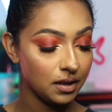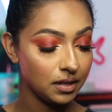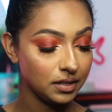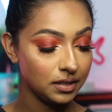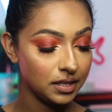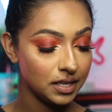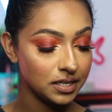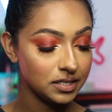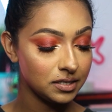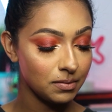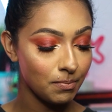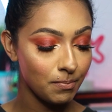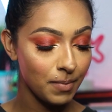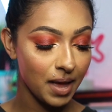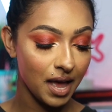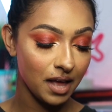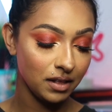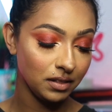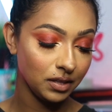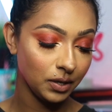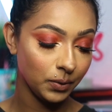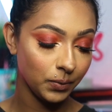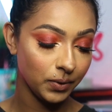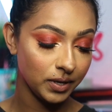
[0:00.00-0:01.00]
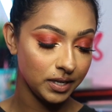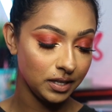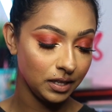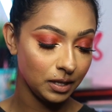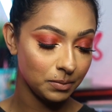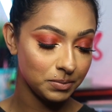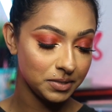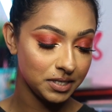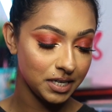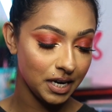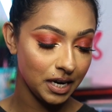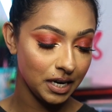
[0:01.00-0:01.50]
This matte liquid
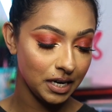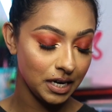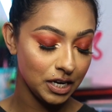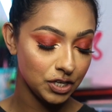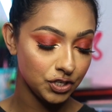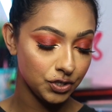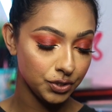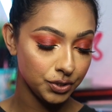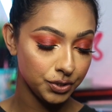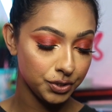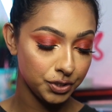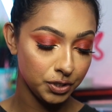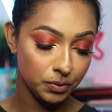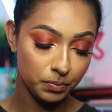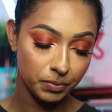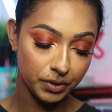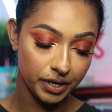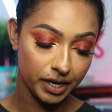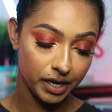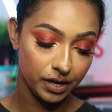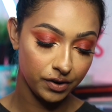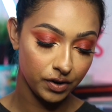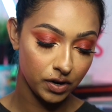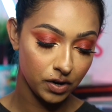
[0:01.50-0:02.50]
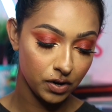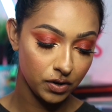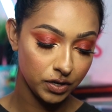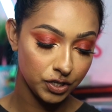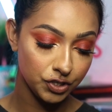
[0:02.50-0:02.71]
lip stain is your superhero.